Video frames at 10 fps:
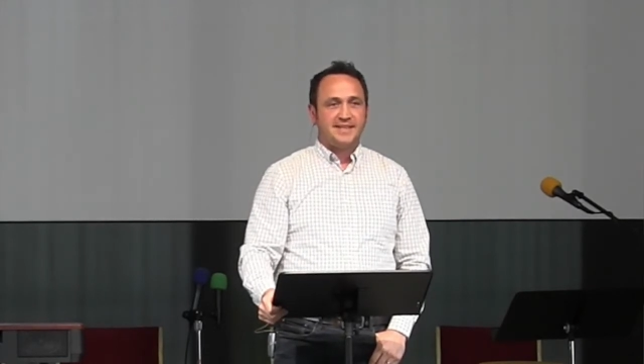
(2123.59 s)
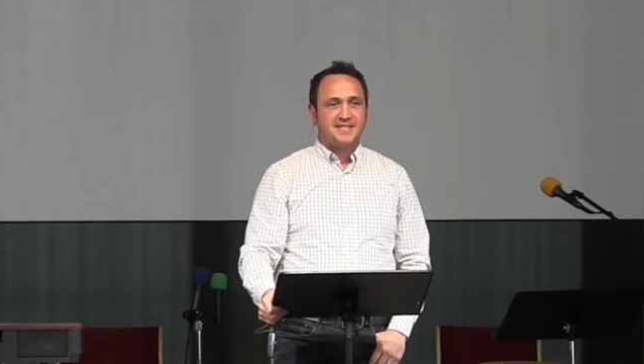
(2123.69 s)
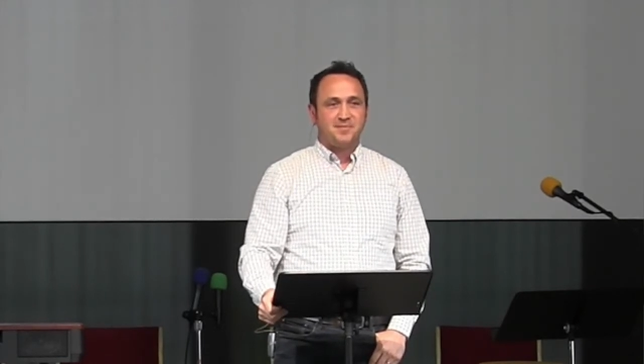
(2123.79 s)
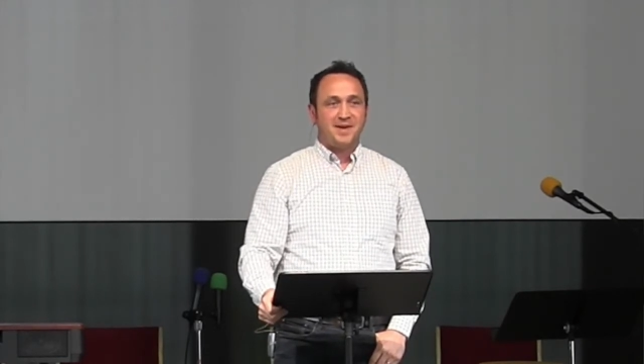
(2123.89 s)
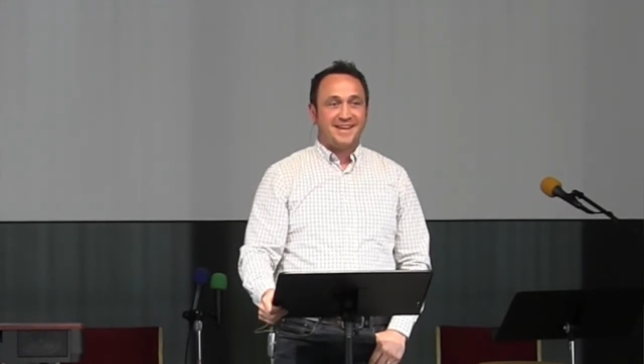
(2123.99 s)

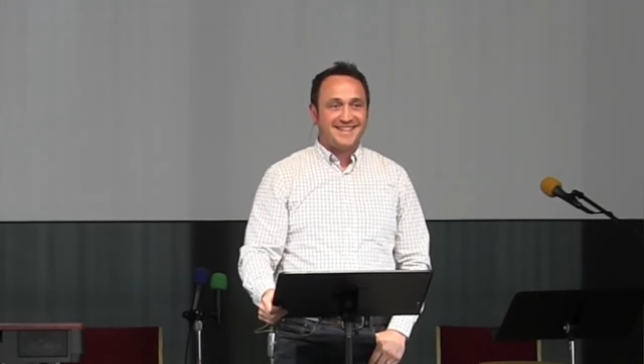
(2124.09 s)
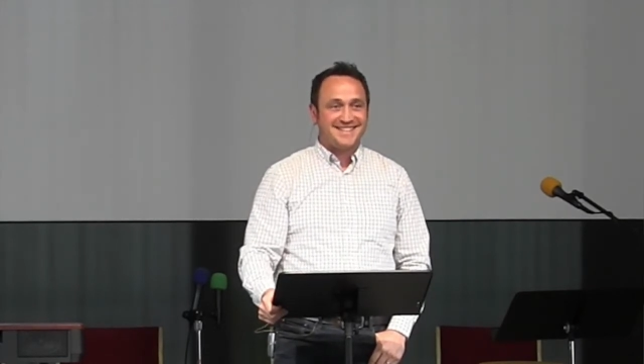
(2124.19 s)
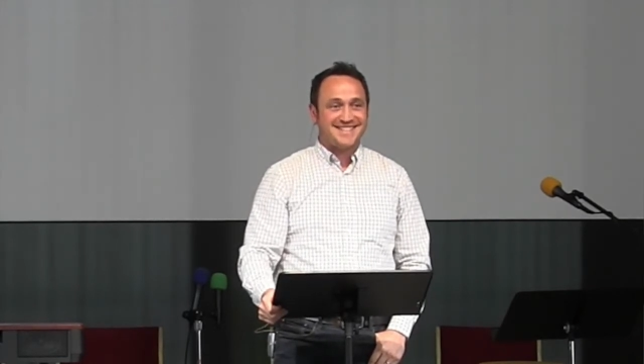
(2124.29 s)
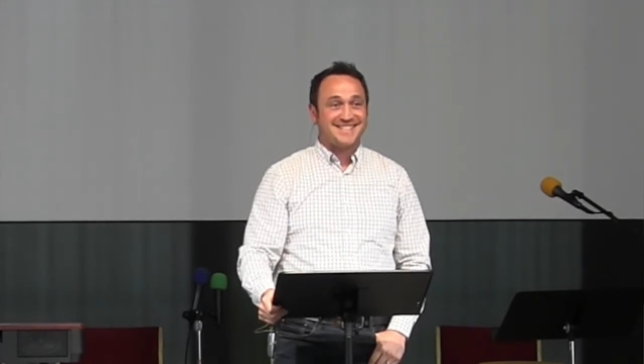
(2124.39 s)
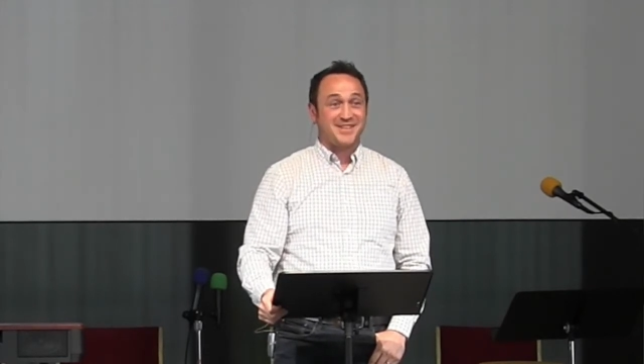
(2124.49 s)
And
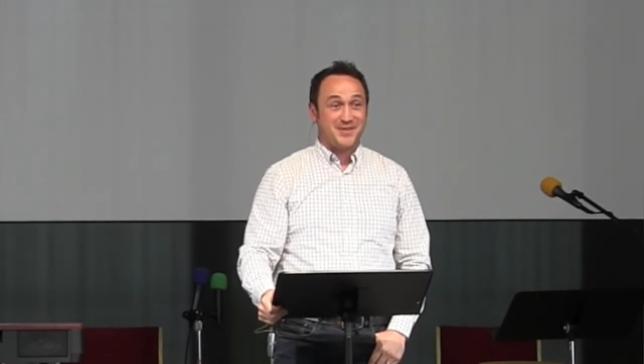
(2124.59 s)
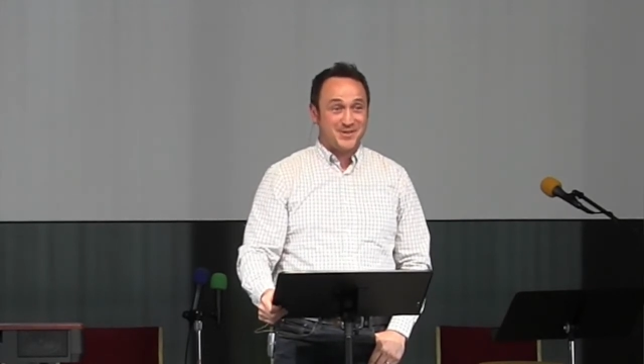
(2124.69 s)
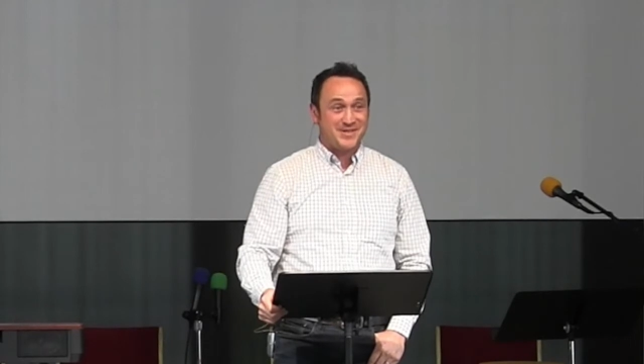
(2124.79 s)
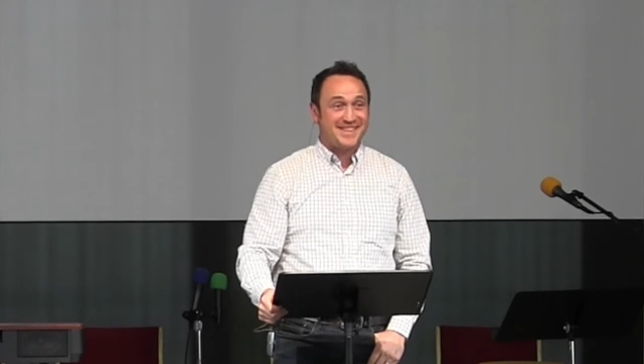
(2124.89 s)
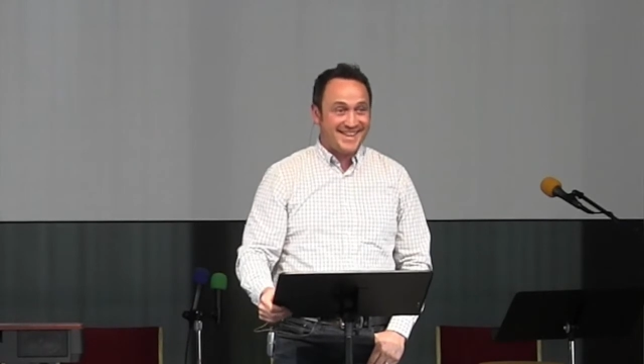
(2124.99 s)
dependence is a
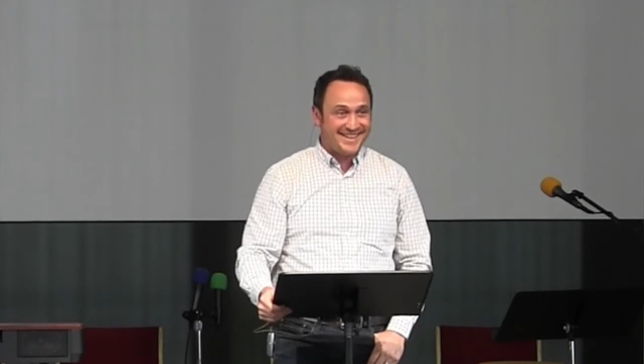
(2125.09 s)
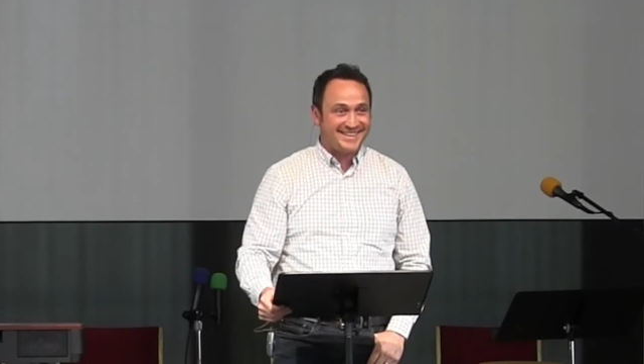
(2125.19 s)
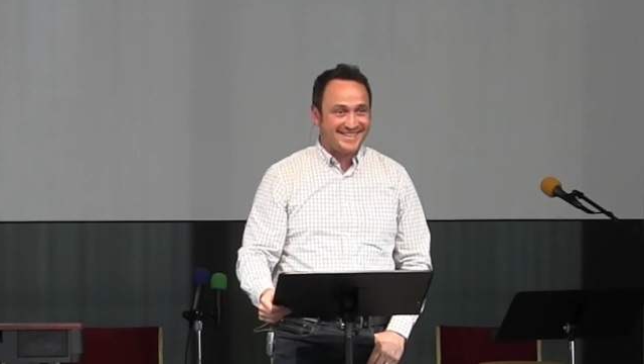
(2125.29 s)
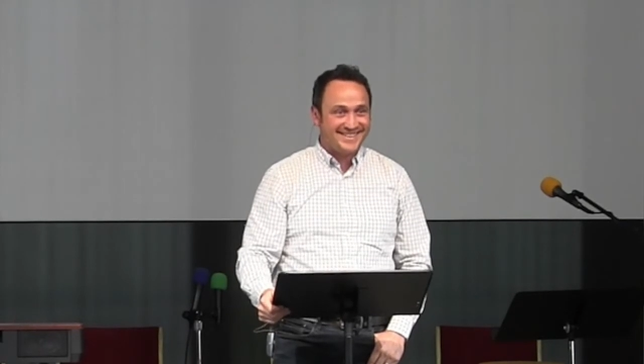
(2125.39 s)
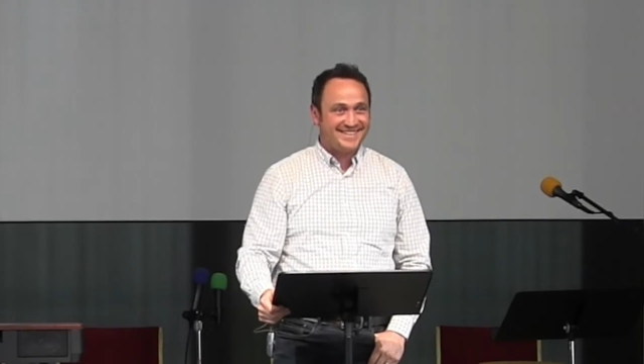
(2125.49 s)
good
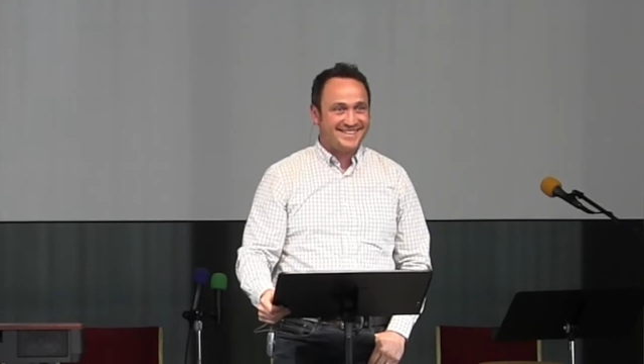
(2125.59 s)
thing.